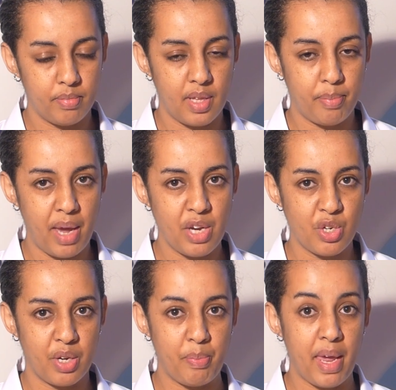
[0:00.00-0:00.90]
the
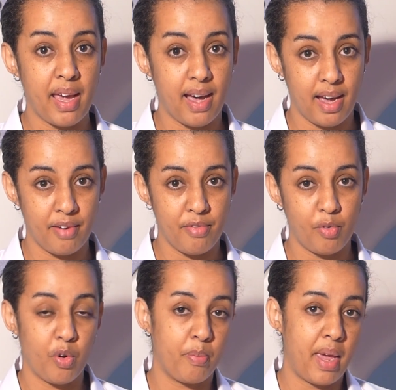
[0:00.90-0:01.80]
patient may have
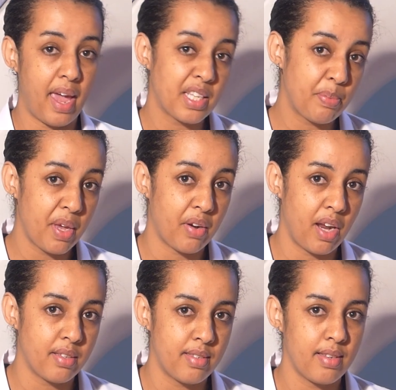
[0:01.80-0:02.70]
or may
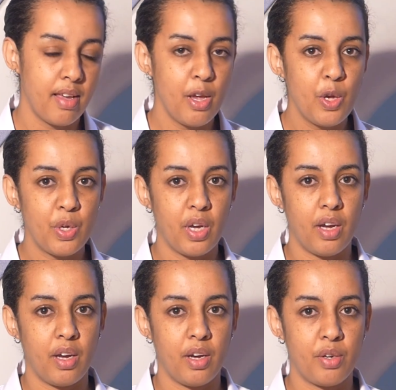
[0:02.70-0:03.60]
experience
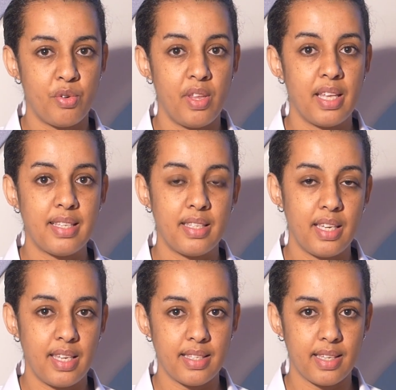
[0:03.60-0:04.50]
during the
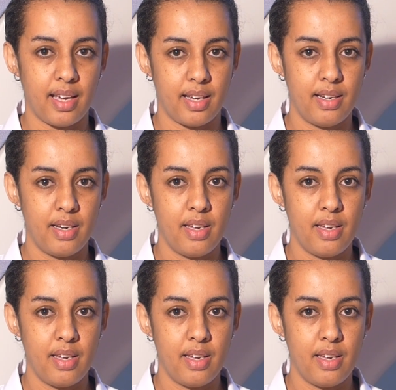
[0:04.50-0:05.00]
CT scan